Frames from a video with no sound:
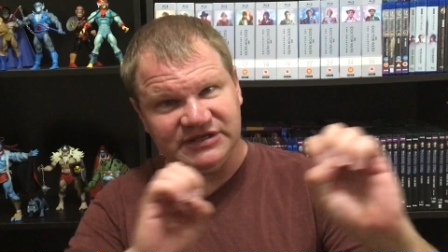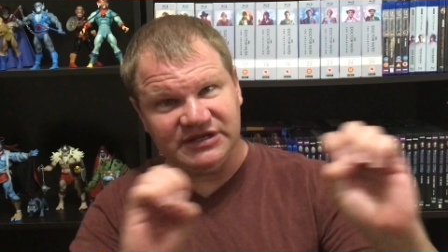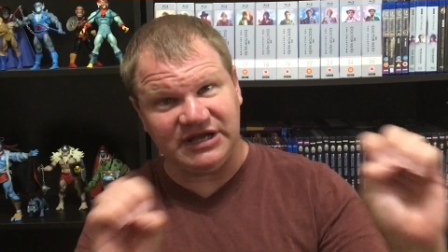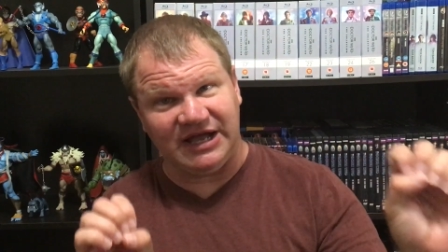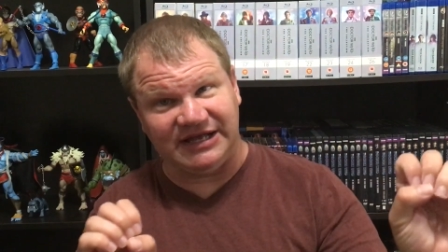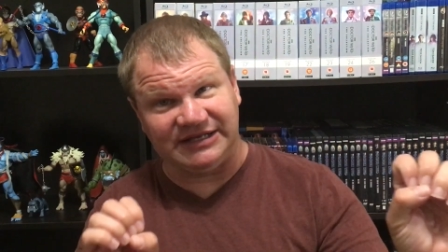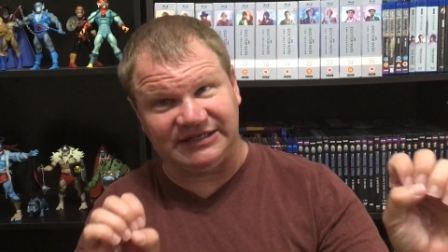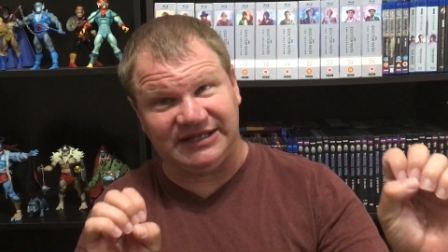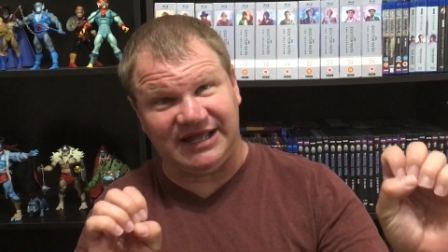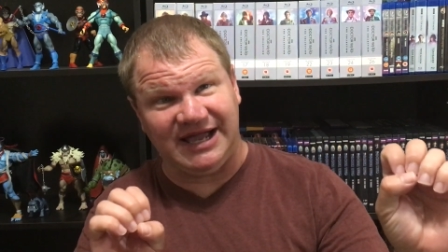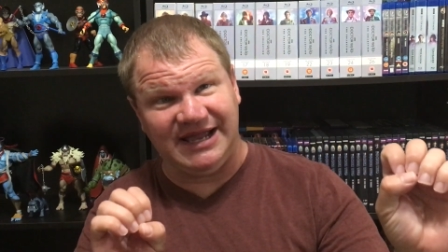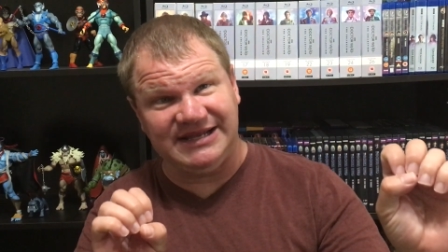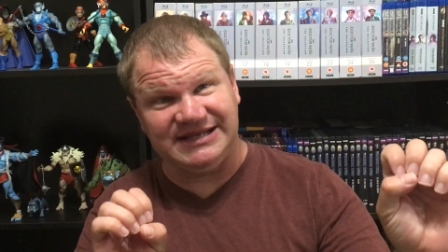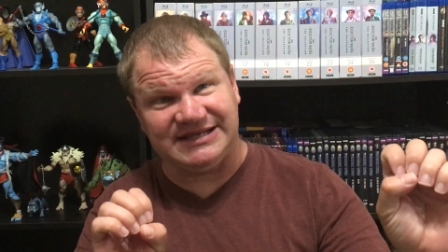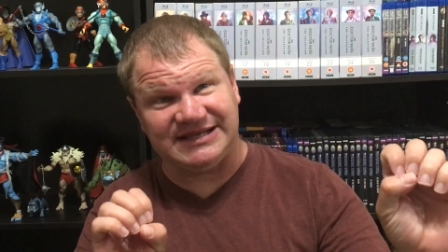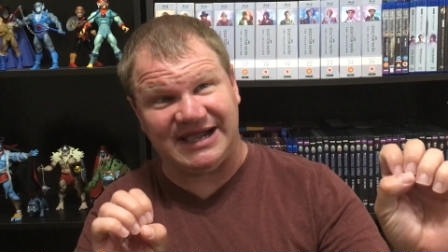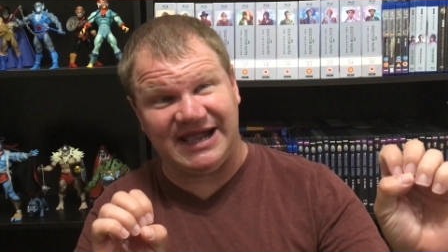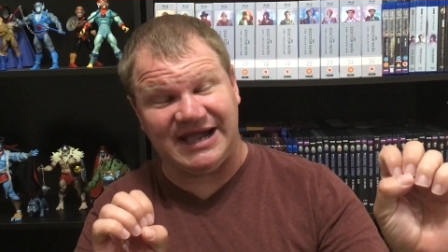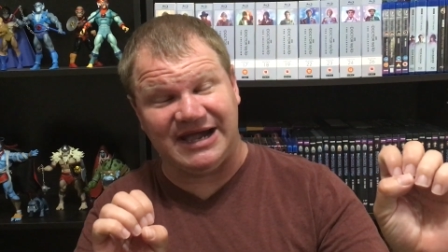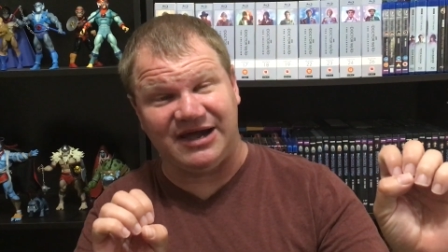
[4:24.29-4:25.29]
I like
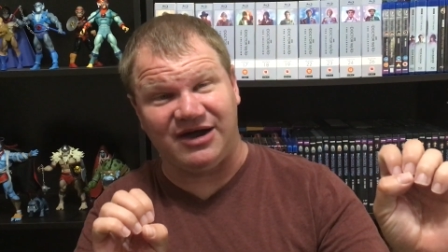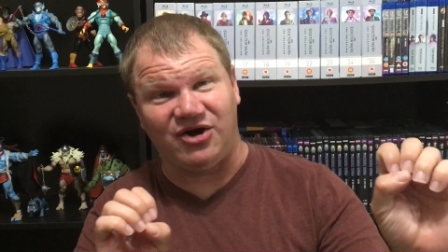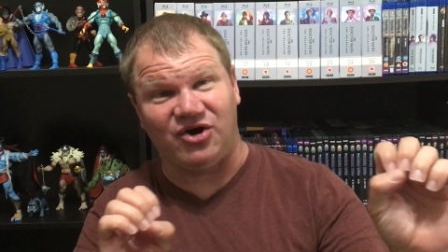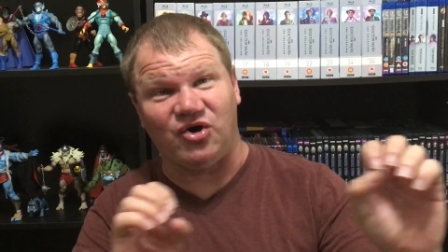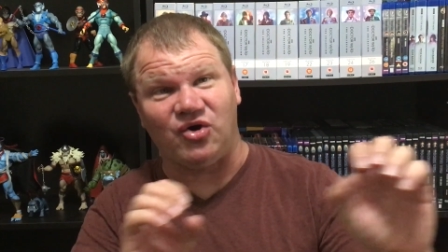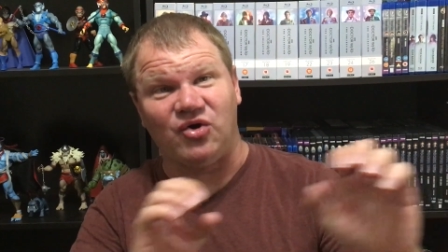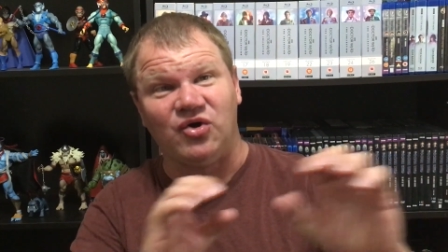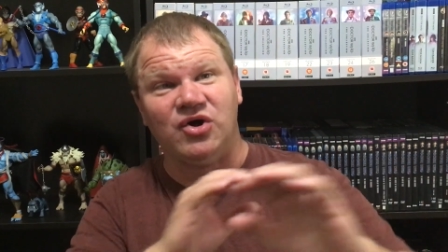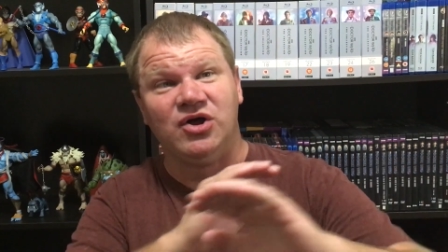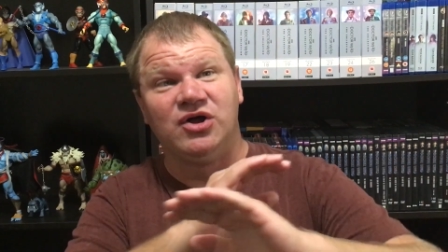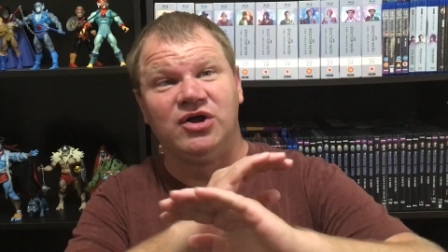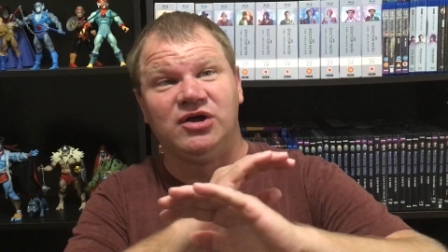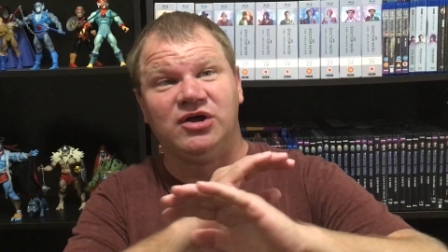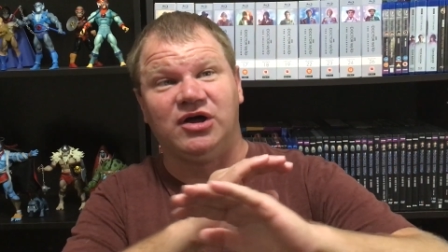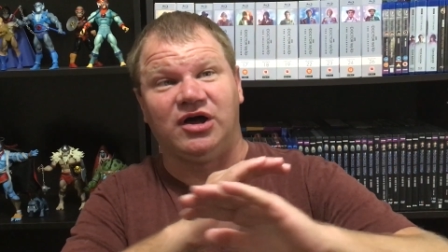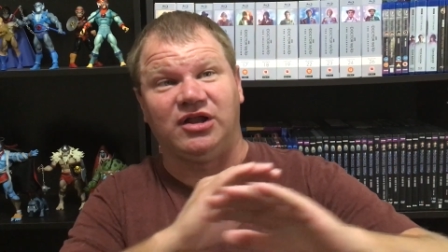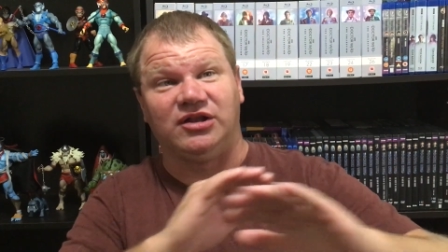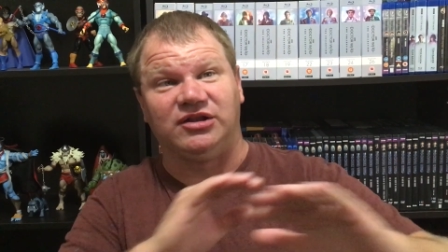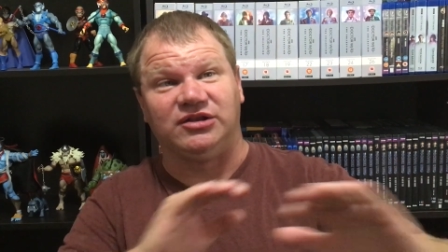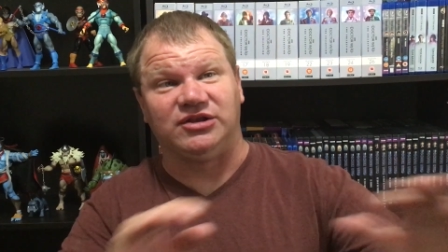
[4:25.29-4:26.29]
how
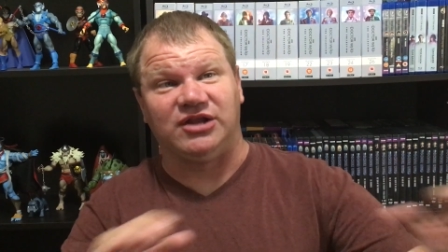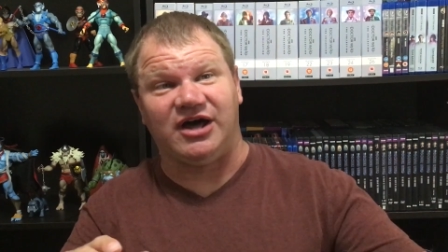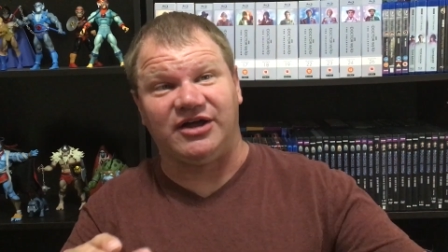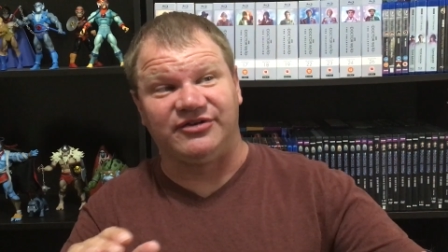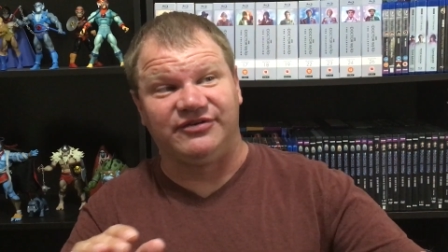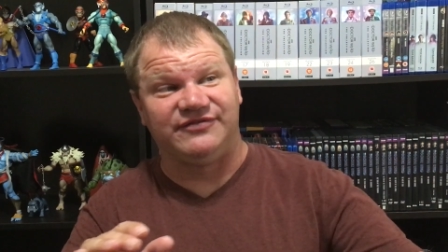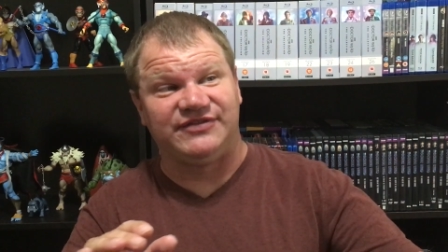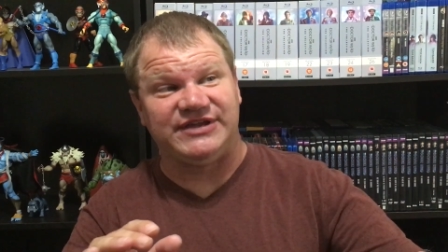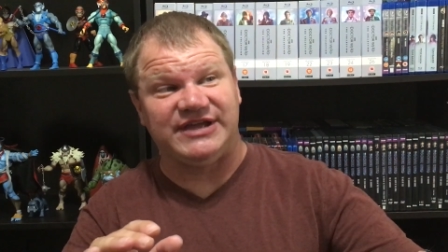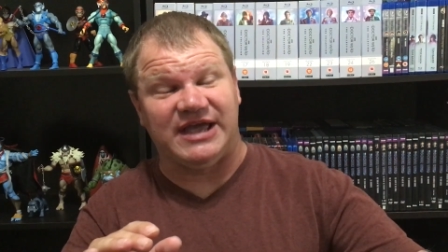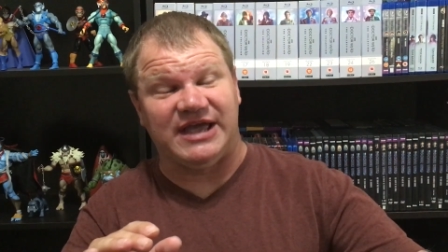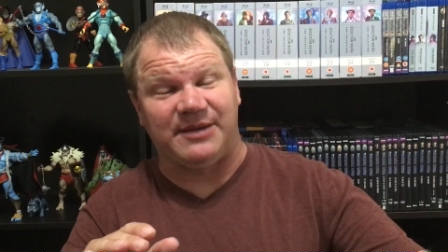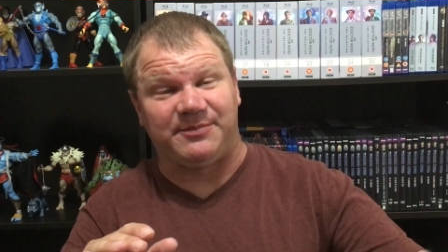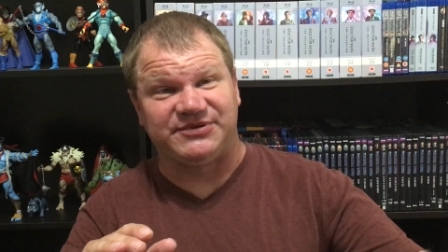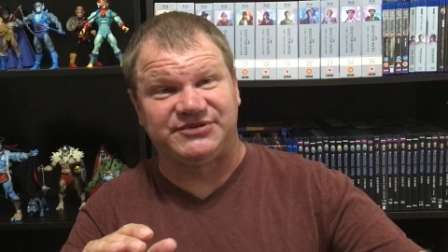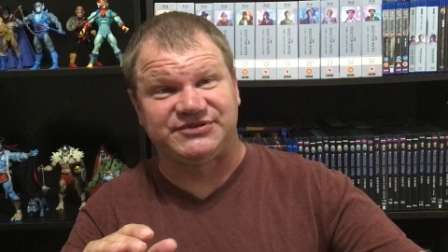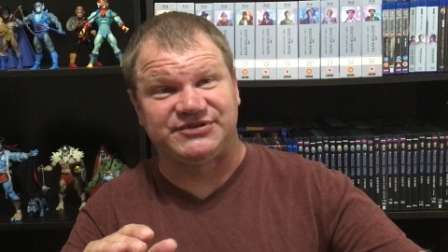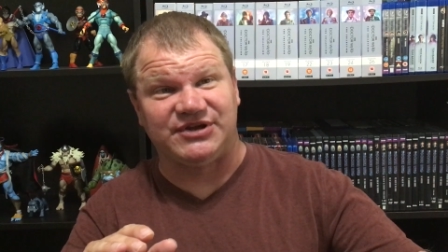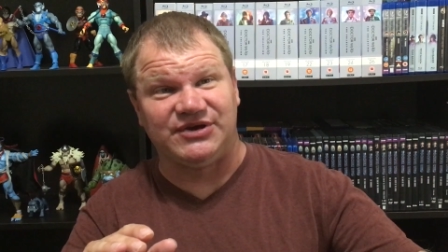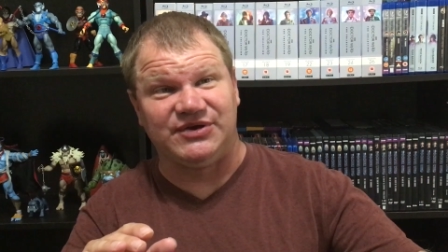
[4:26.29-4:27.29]
a lot of the
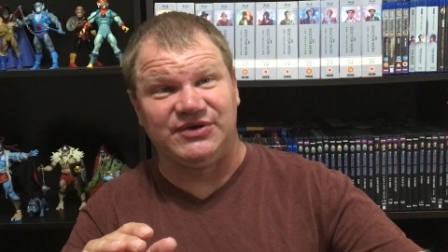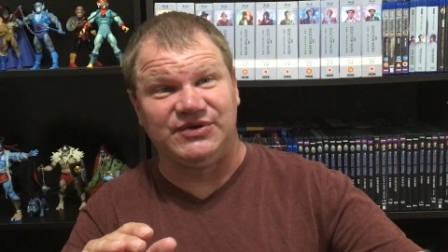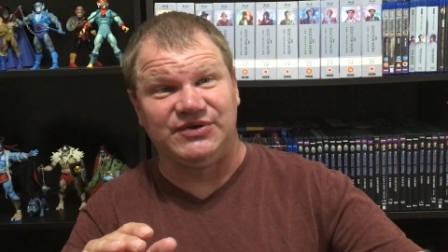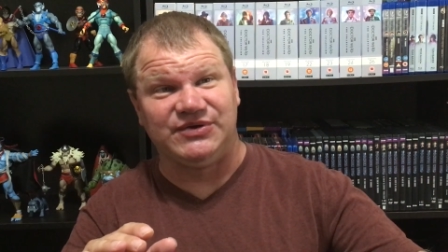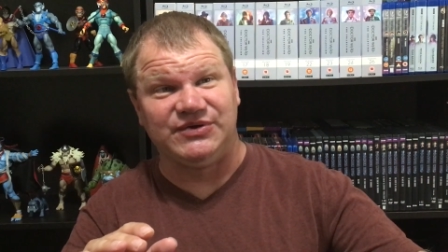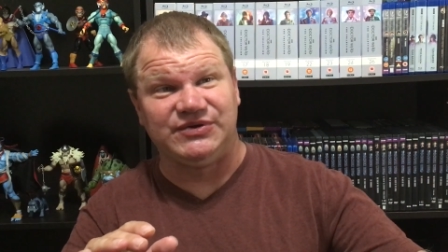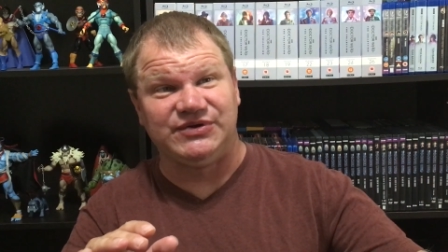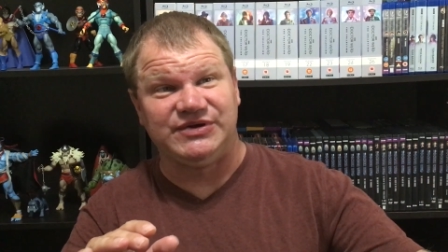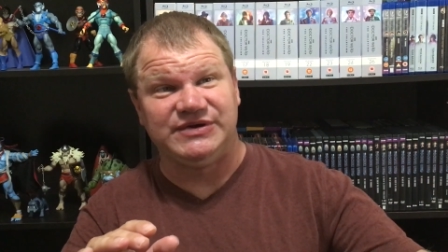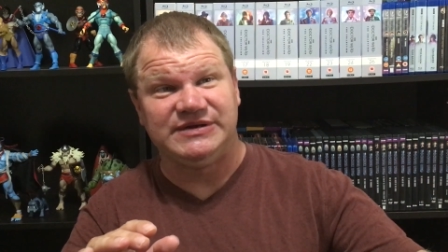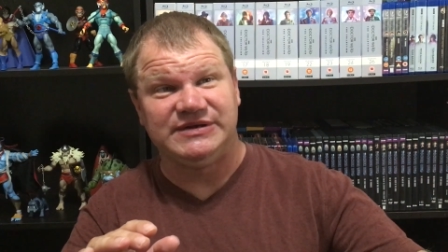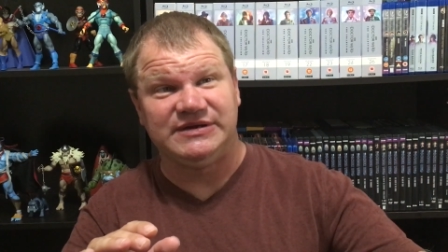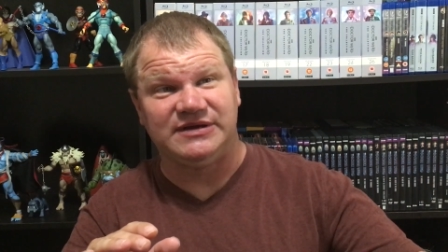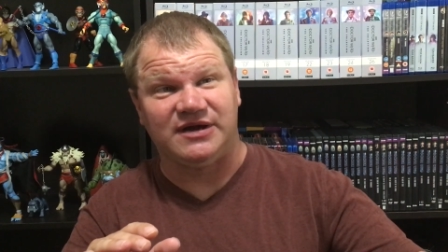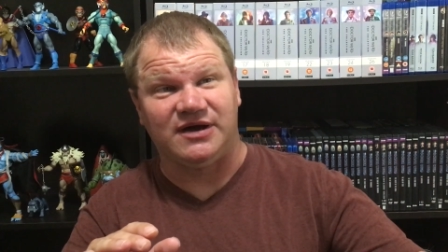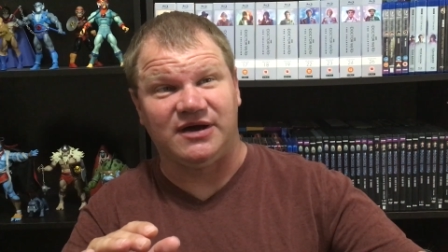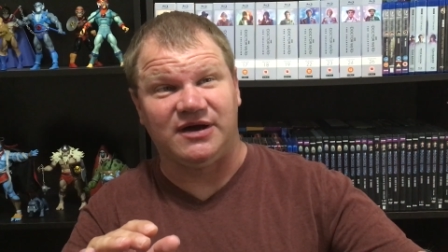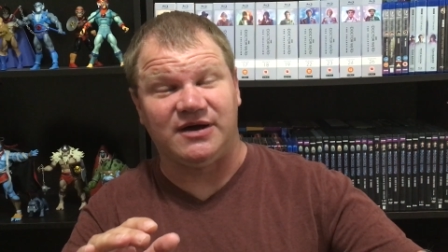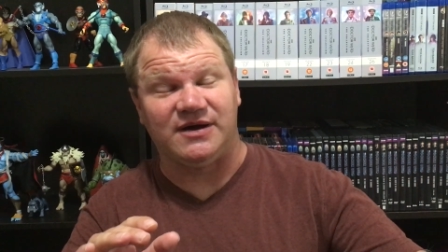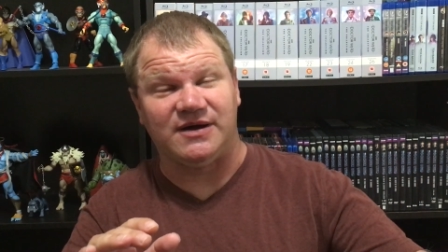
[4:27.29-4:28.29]
episode,
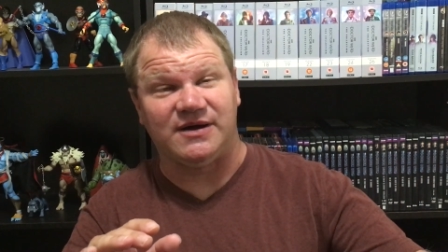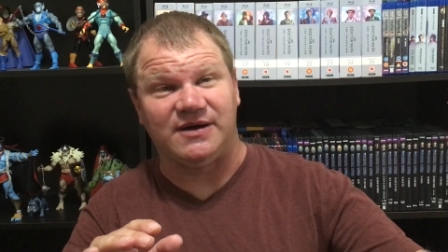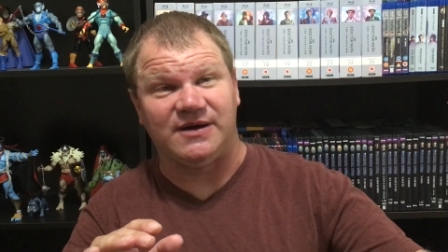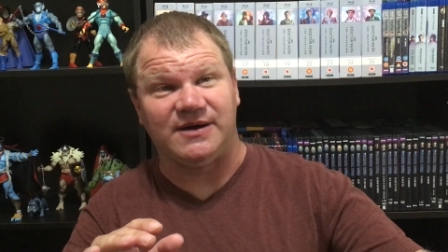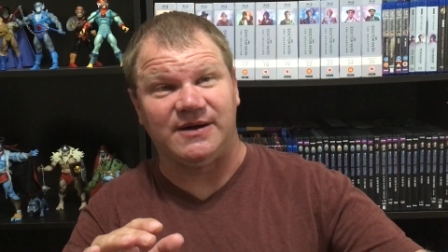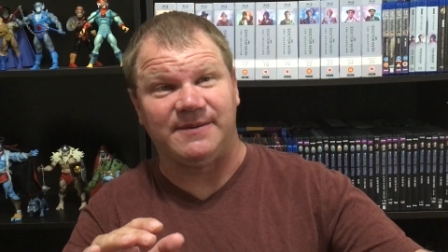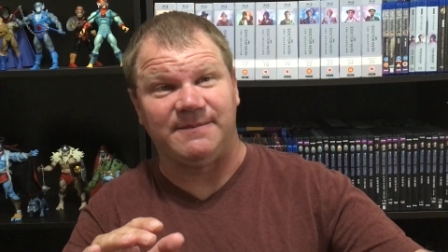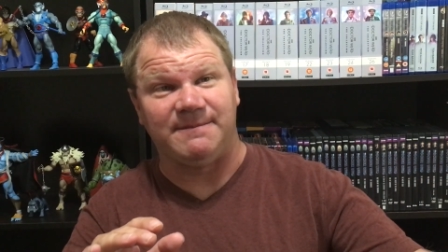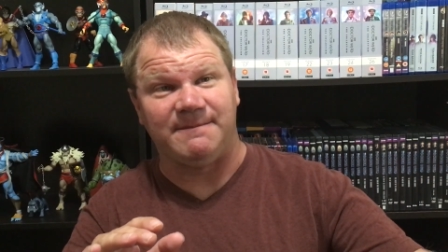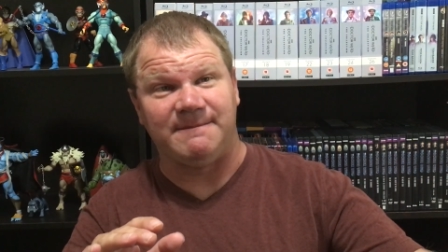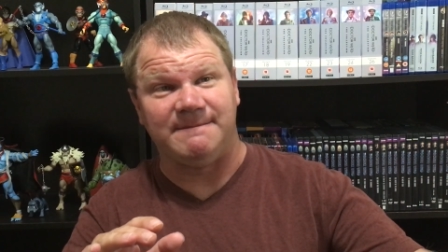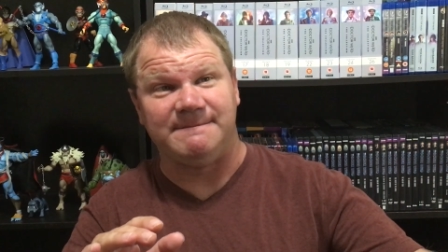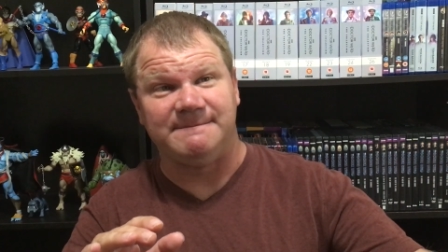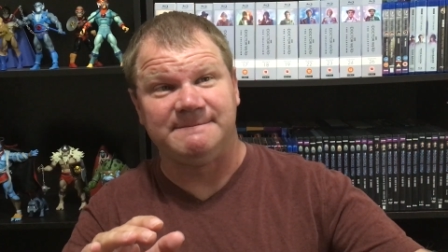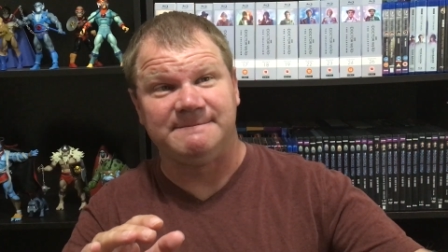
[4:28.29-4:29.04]
well,